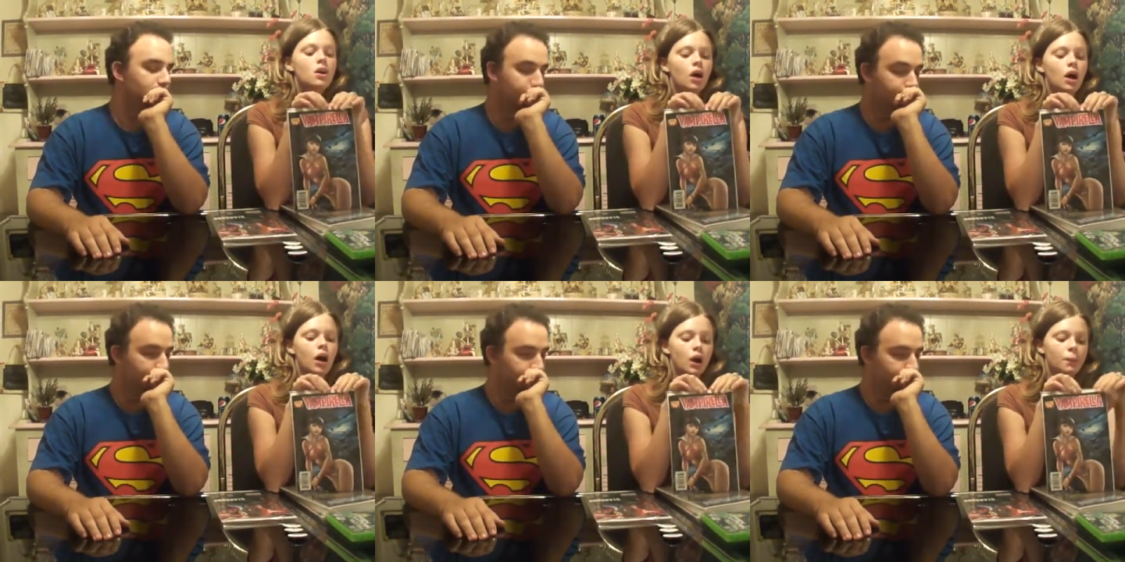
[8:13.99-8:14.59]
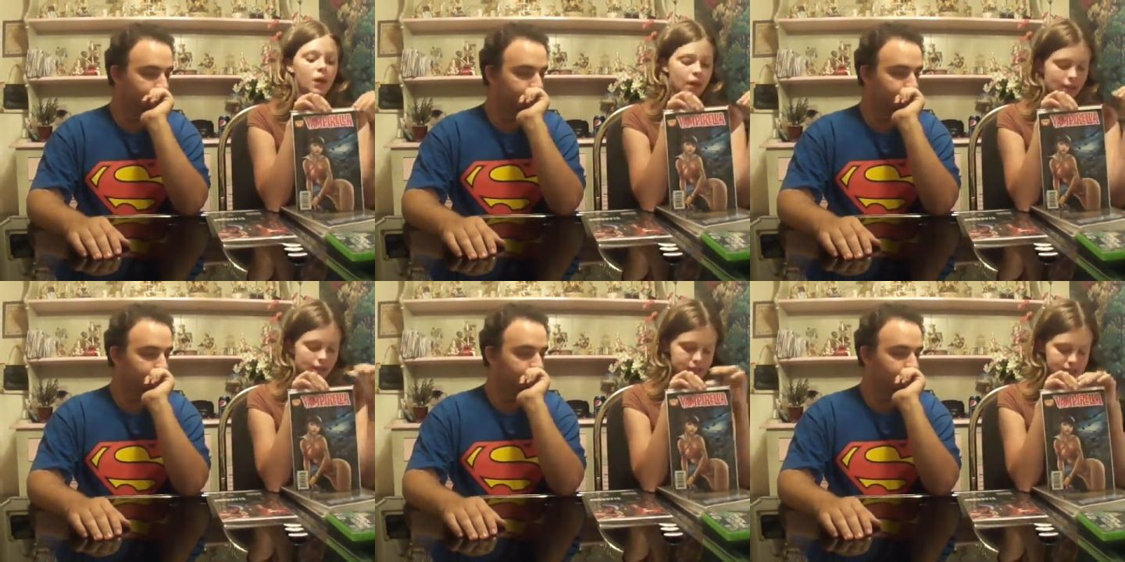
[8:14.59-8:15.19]
Speaker 1: Um,
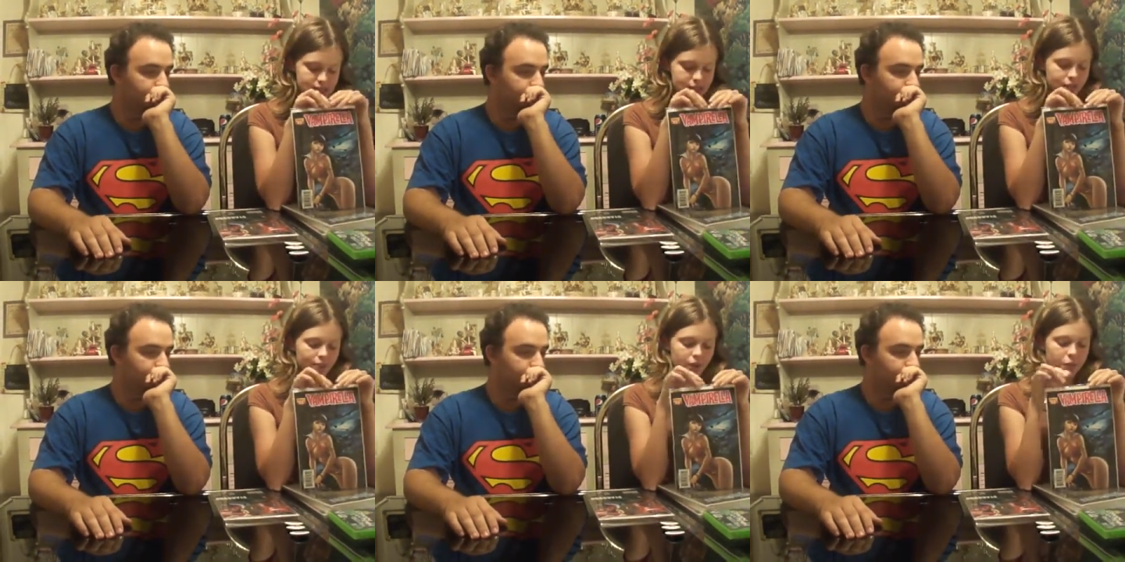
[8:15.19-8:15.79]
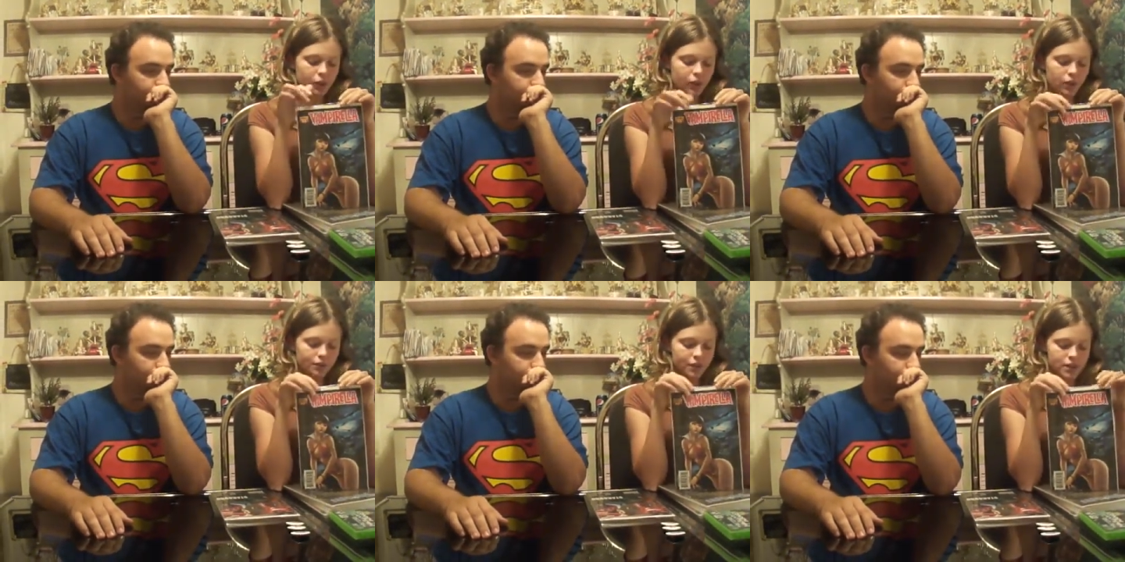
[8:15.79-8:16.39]
and instead
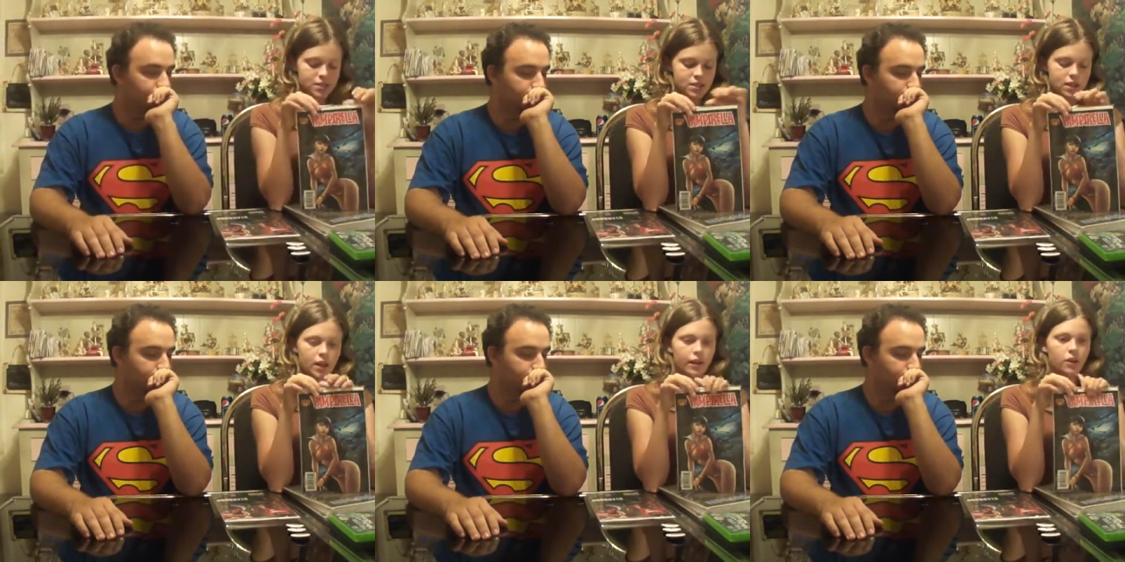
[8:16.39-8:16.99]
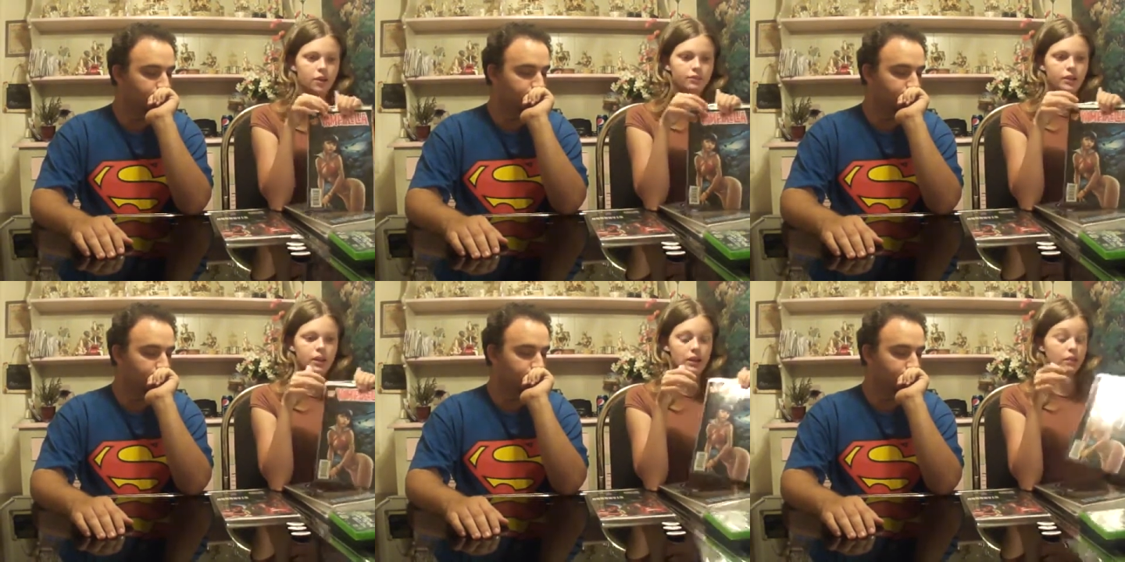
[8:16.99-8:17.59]
Vampirella fights the guy off
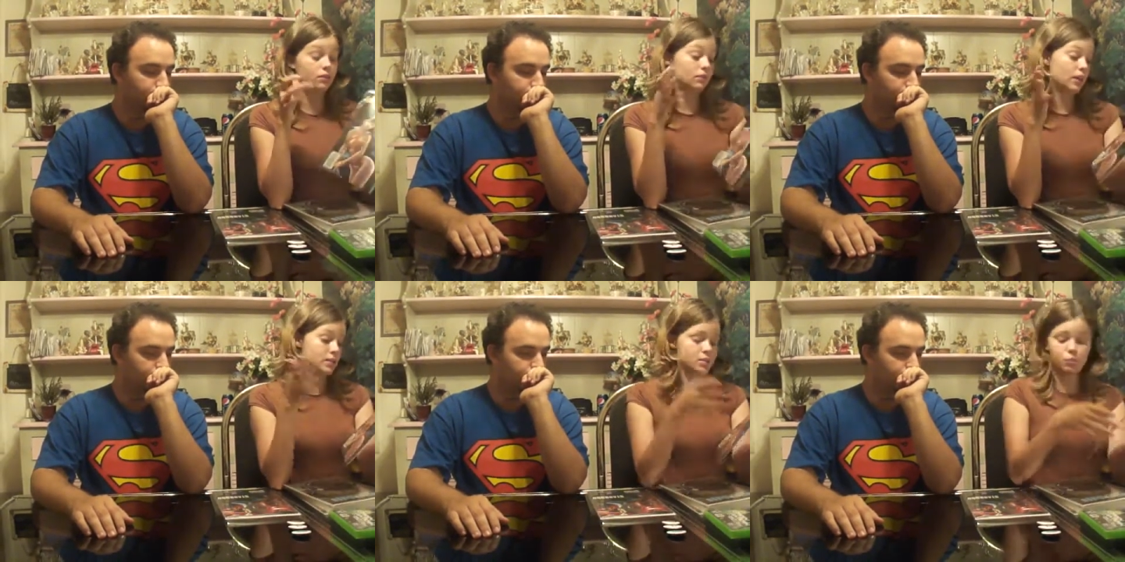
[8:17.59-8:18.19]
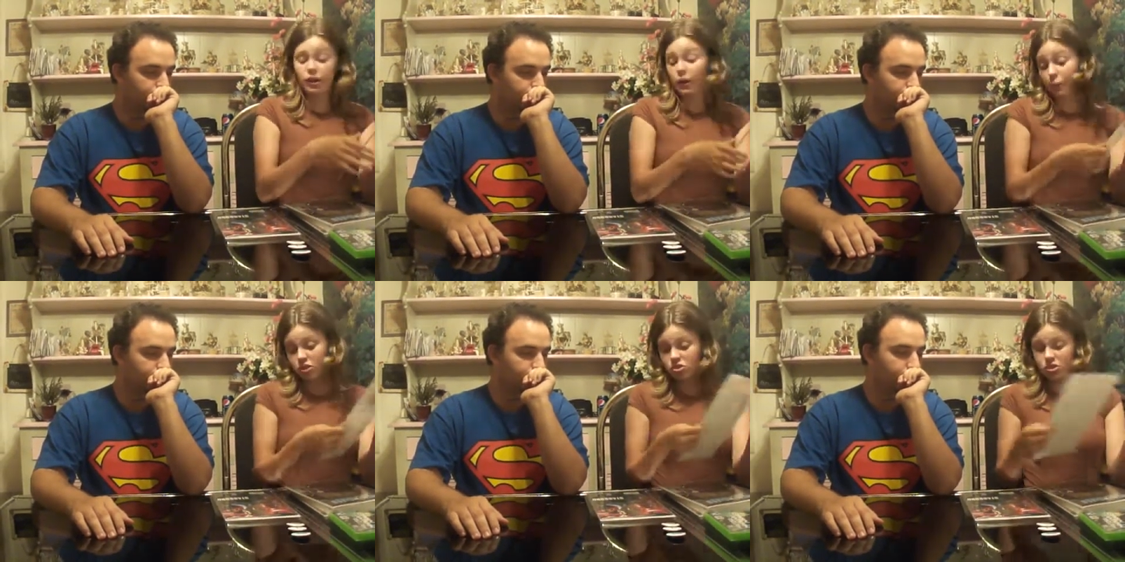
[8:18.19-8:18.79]
and it, that's pretty
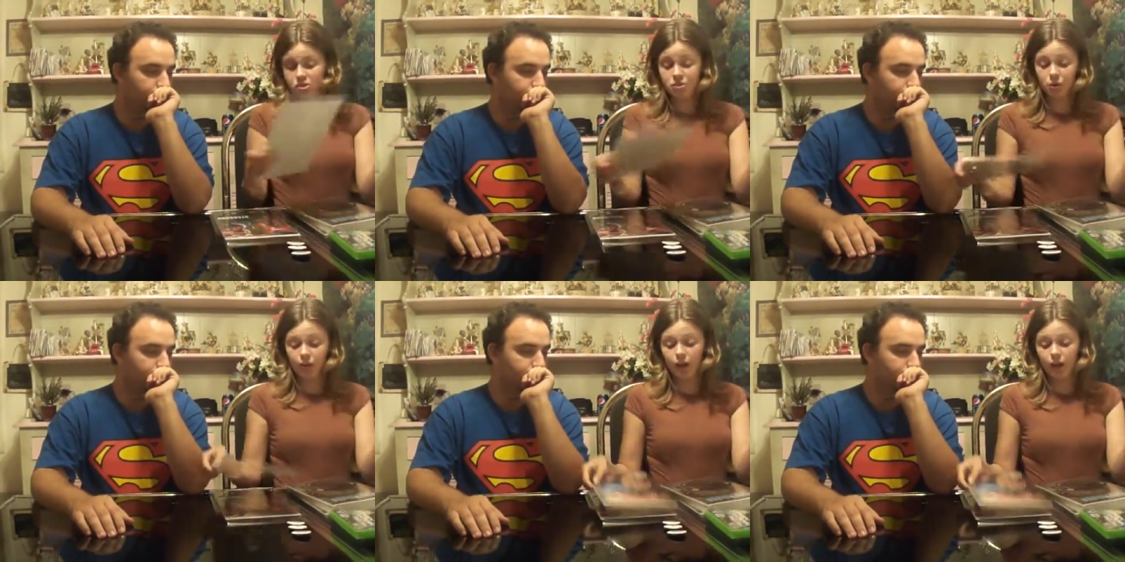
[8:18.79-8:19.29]
much the story.